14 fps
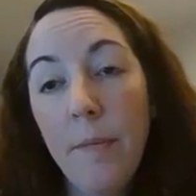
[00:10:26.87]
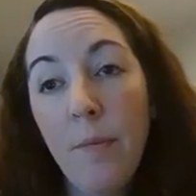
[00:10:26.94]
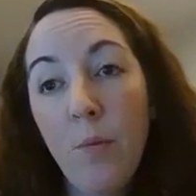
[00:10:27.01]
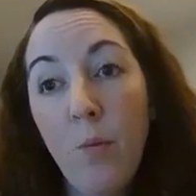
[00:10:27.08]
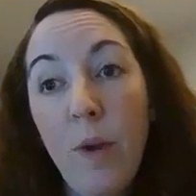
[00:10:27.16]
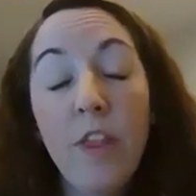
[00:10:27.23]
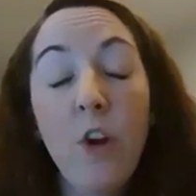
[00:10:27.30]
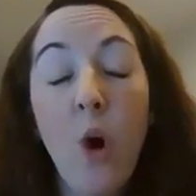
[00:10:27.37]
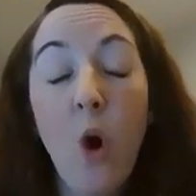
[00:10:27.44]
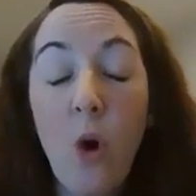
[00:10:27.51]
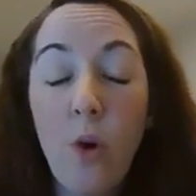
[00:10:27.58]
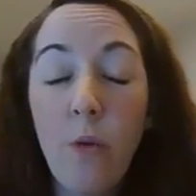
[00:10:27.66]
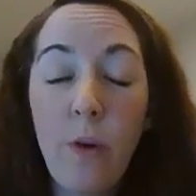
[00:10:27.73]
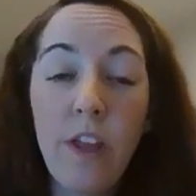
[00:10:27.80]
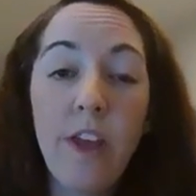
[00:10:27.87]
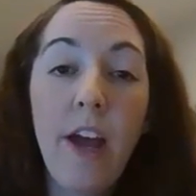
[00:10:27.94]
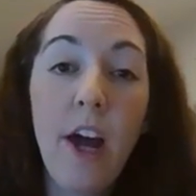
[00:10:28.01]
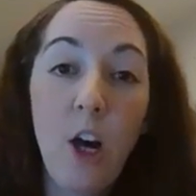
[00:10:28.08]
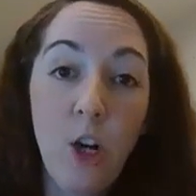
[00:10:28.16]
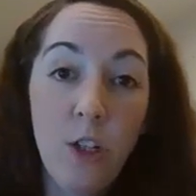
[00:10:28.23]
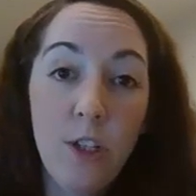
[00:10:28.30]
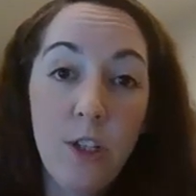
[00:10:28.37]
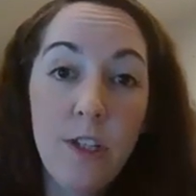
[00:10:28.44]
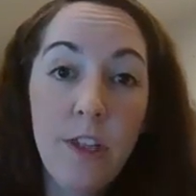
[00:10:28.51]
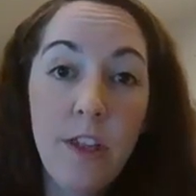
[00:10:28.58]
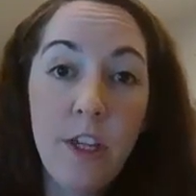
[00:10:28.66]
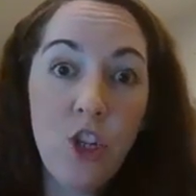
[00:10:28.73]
withheld the